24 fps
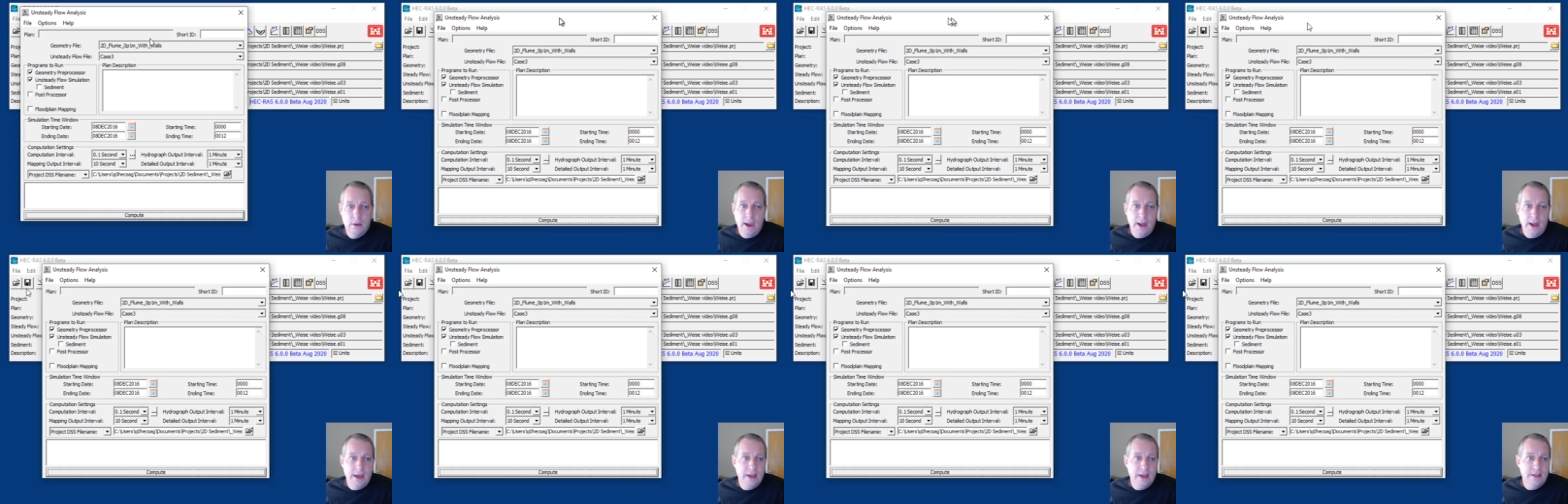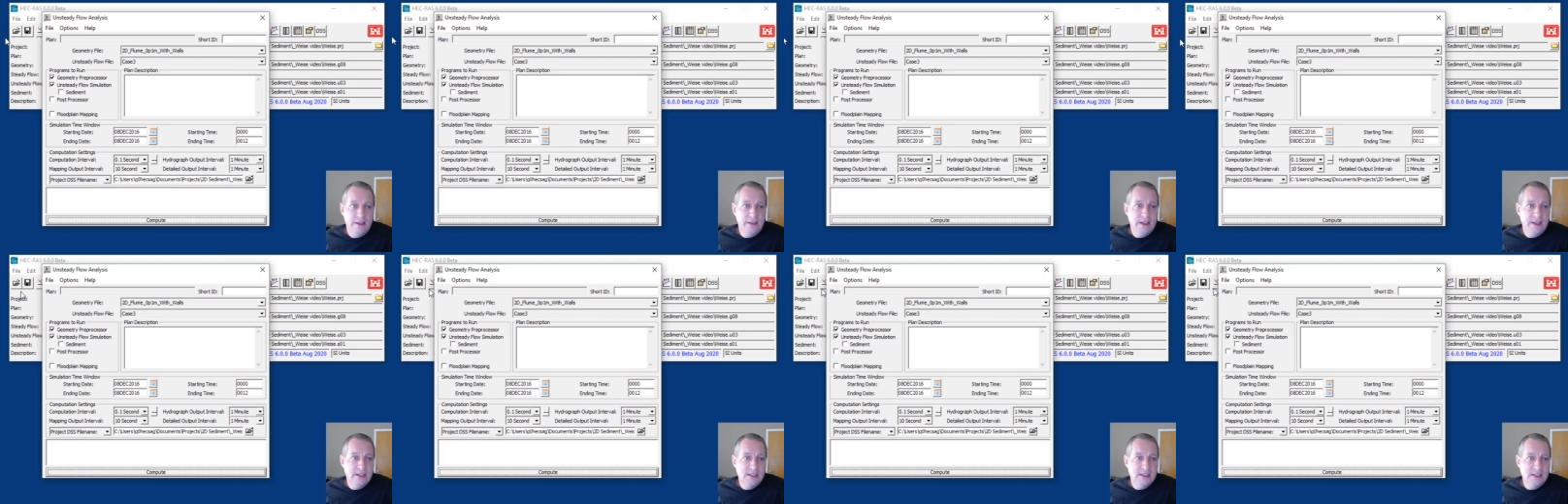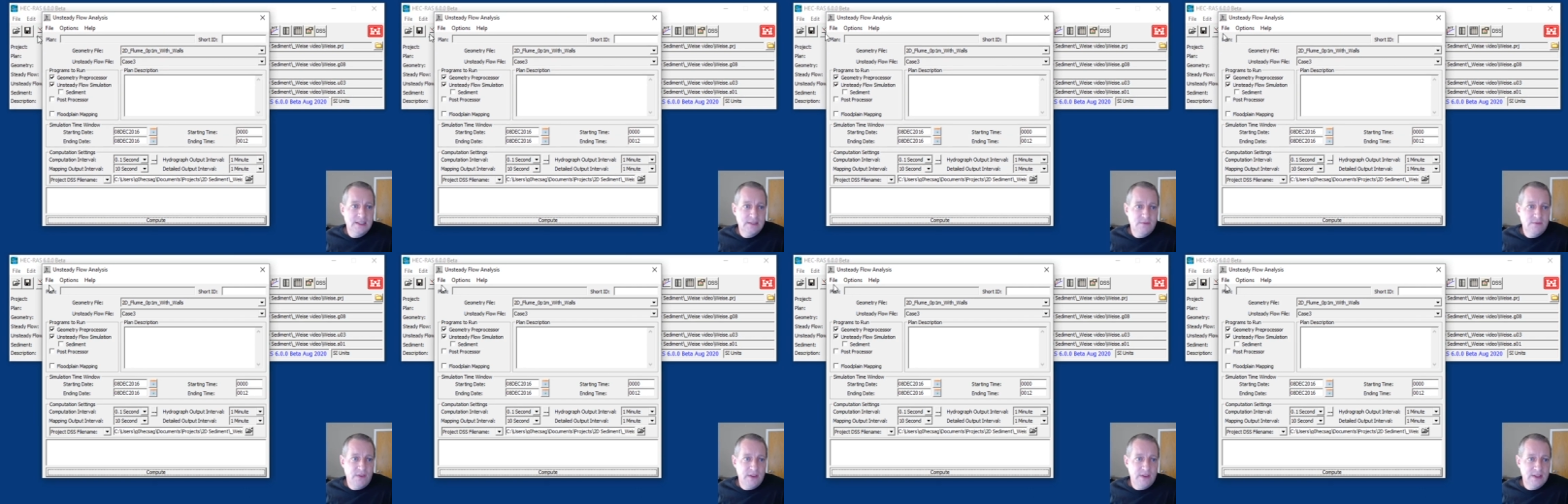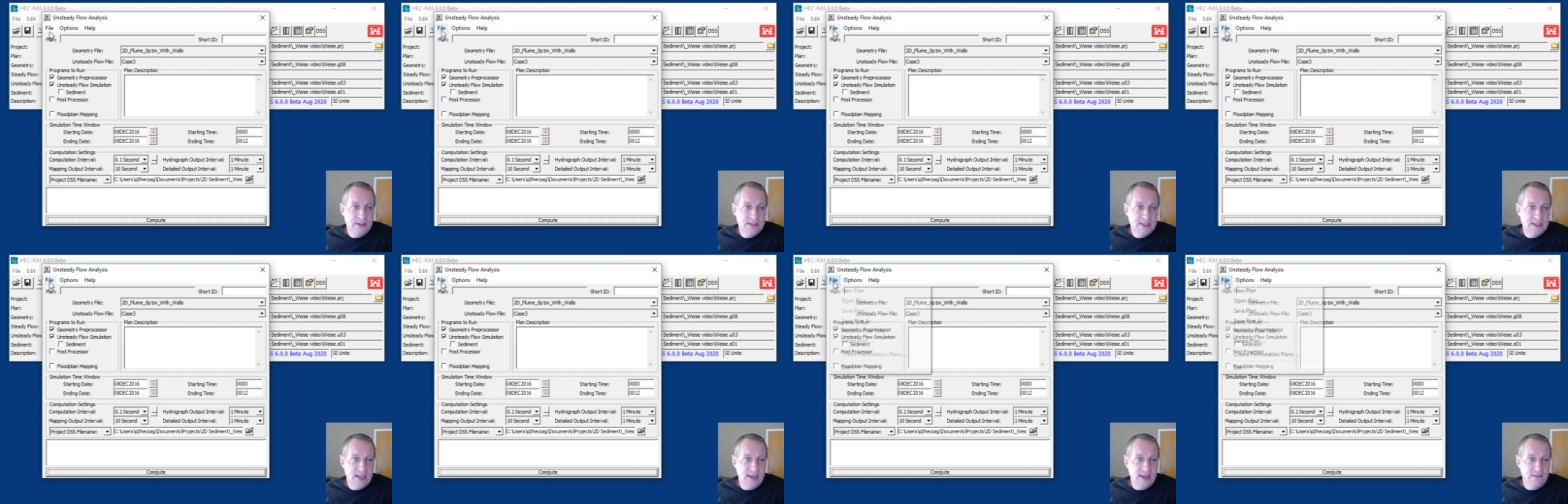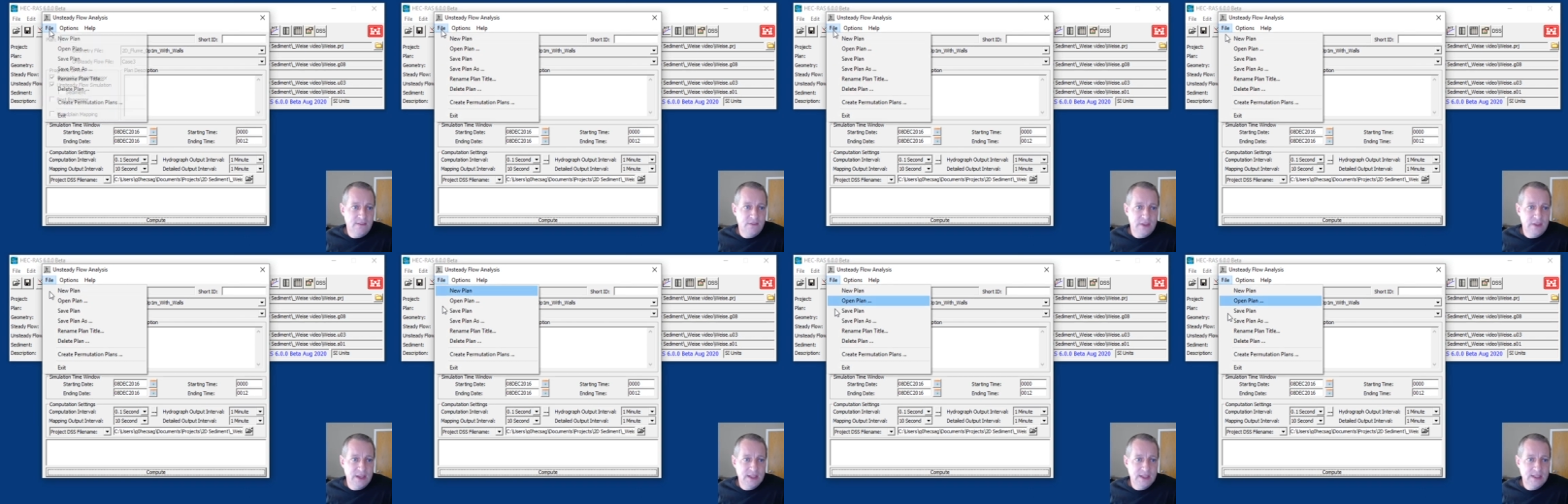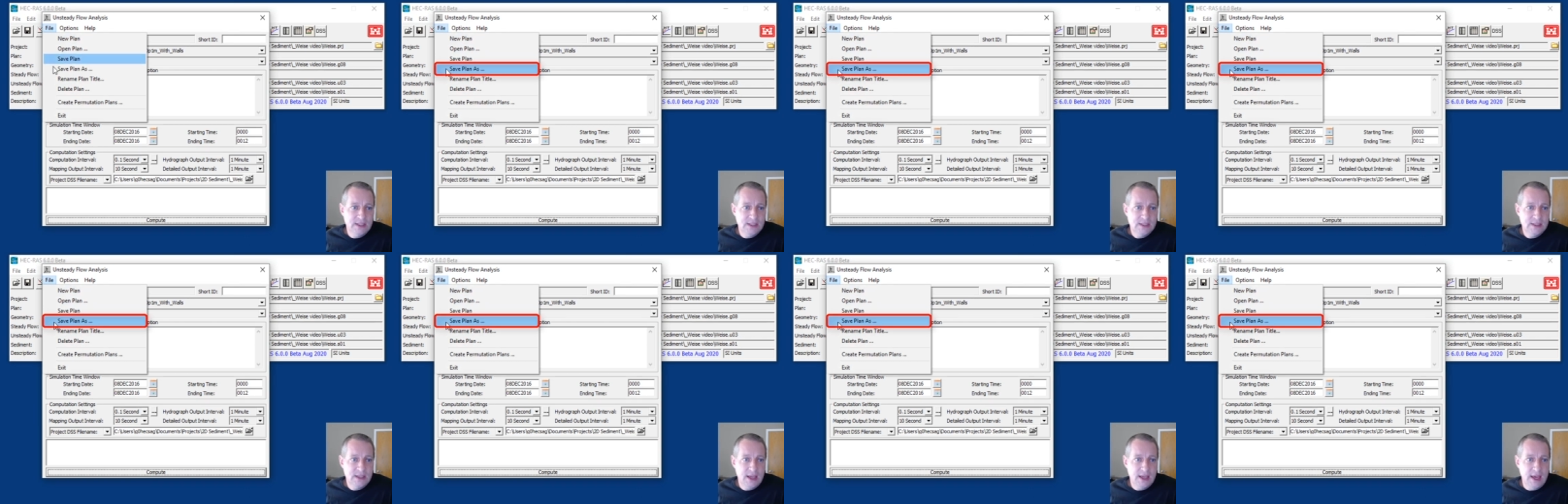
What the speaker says: and let's save this